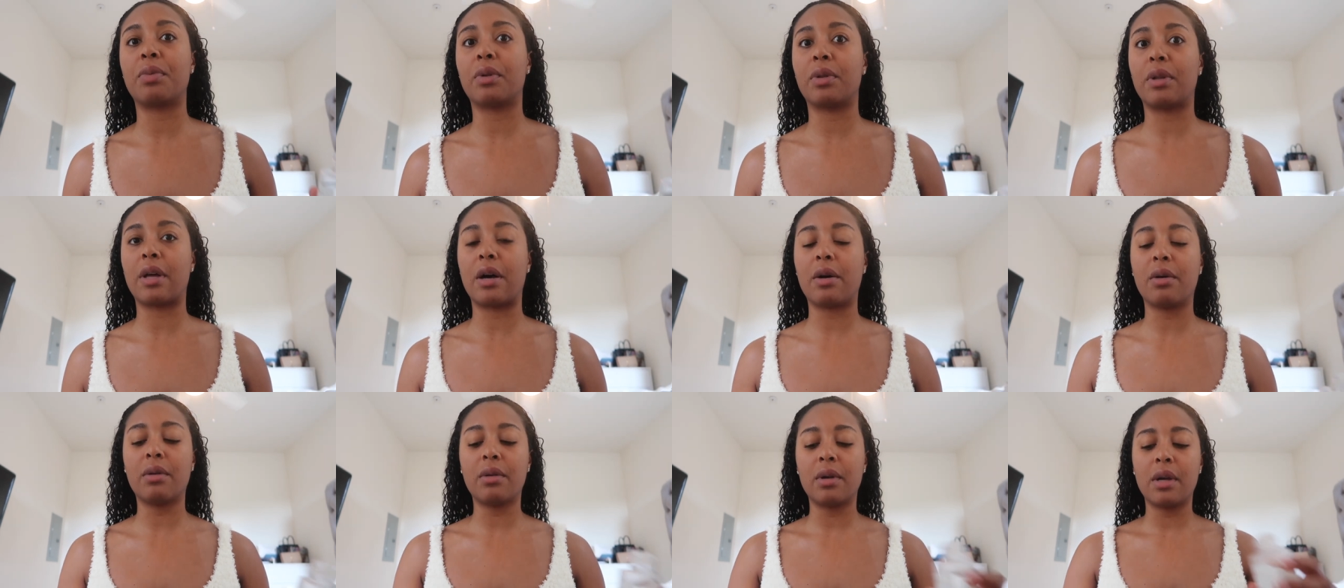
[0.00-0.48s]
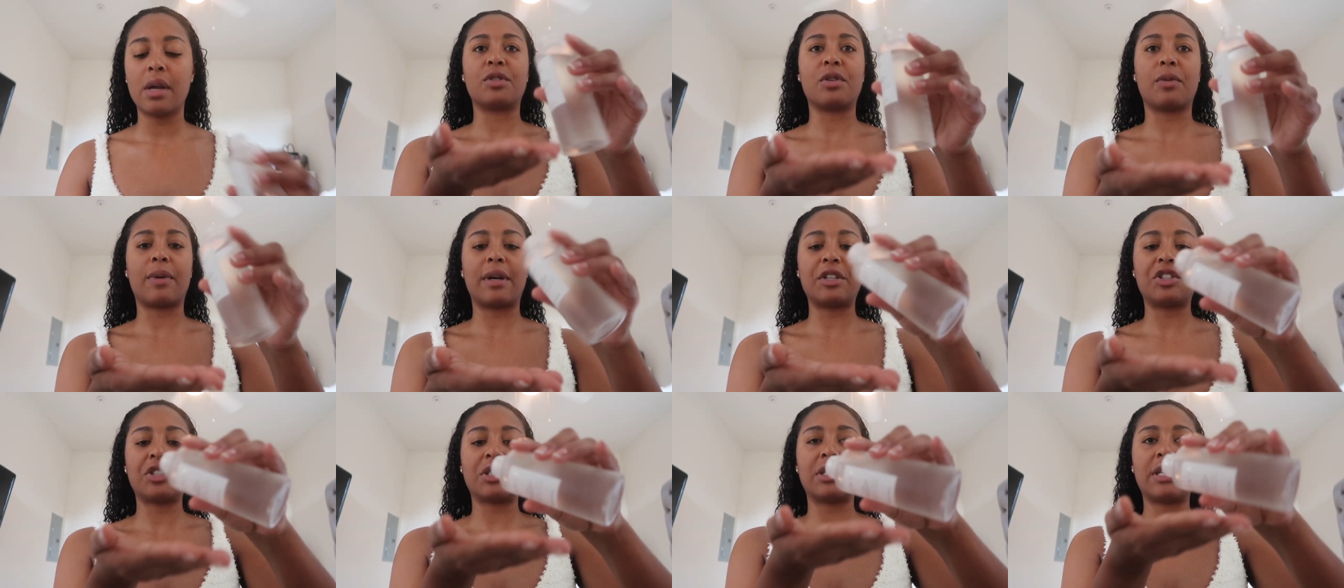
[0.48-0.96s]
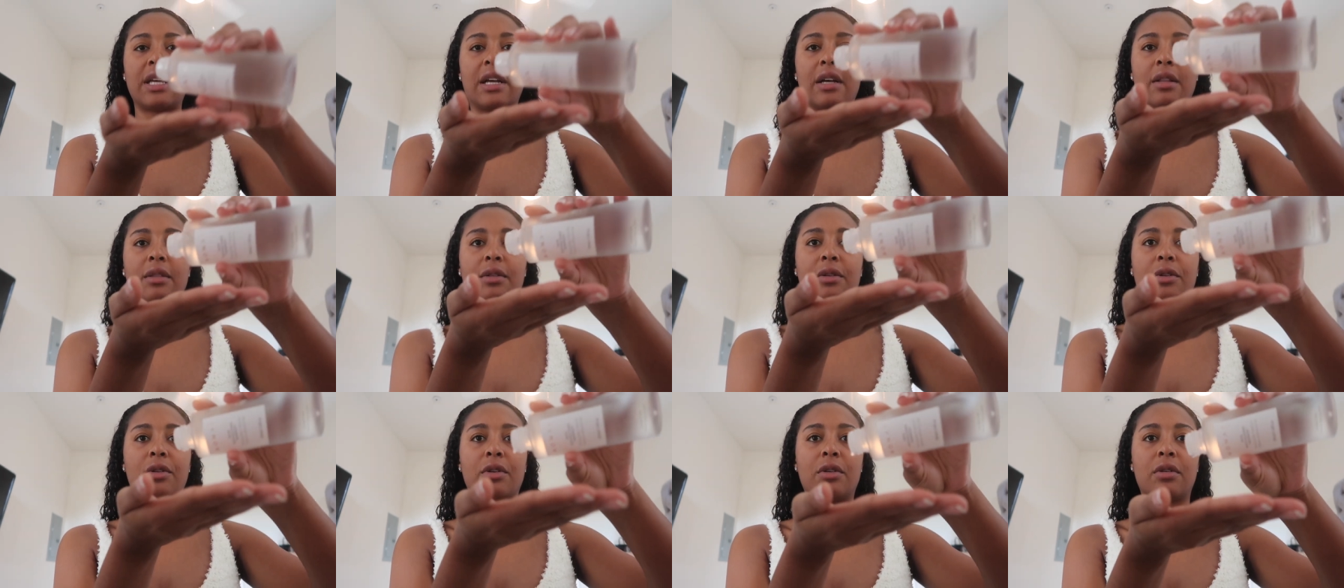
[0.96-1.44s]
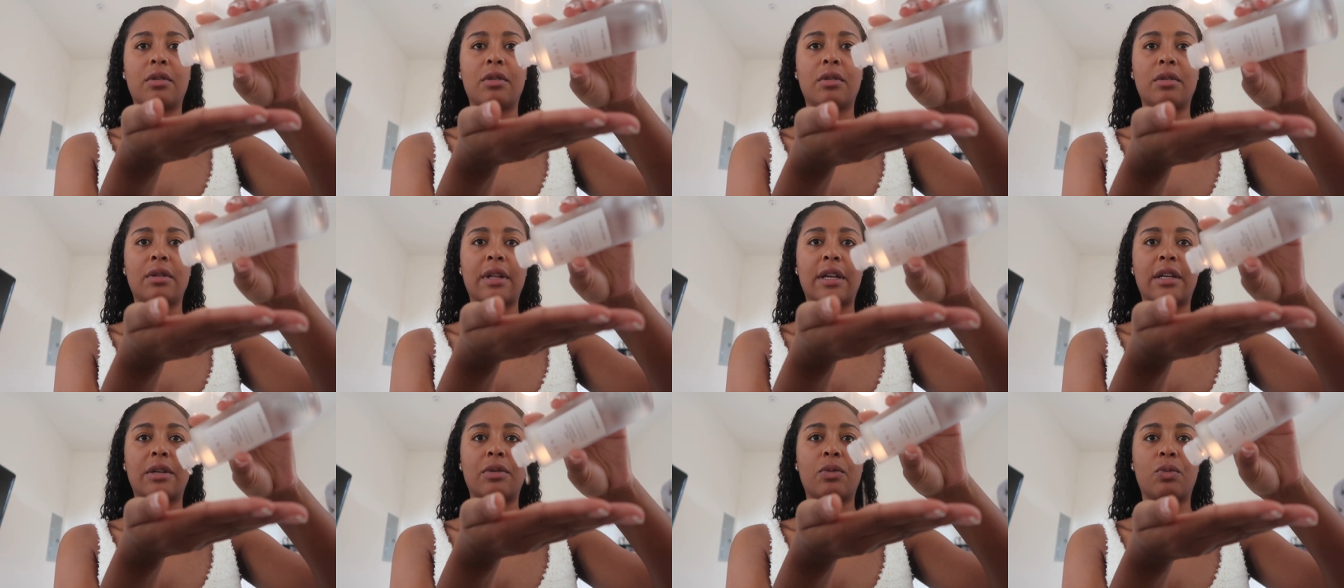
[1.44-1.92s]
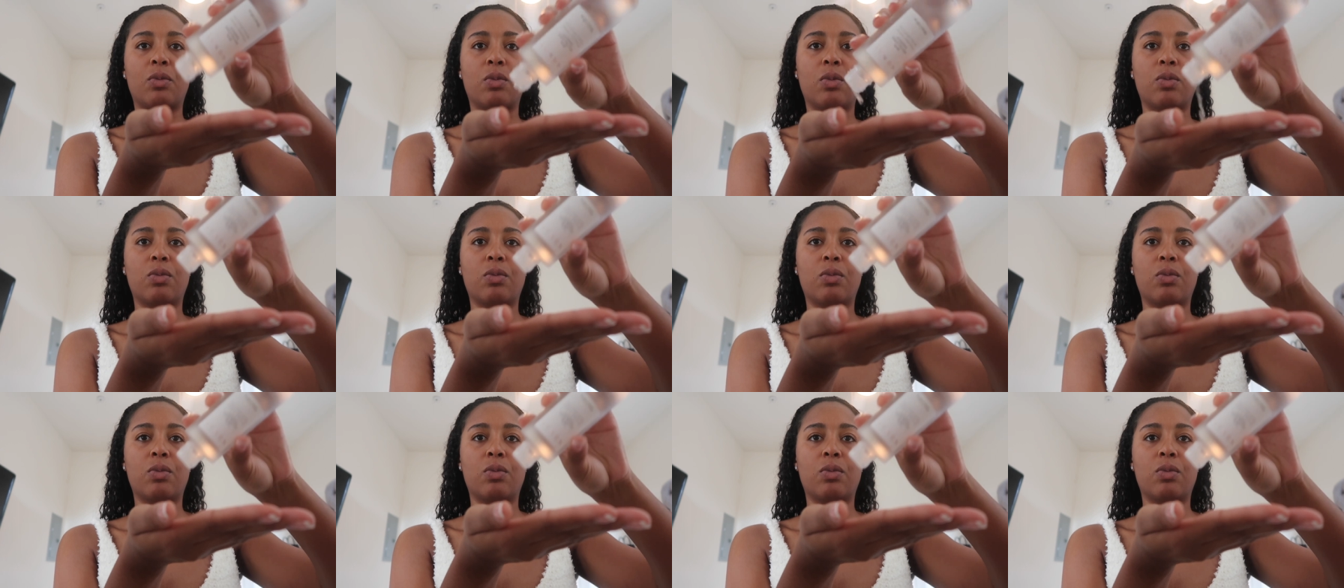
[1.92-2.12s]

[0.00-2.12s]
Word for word: below. So I just take a little like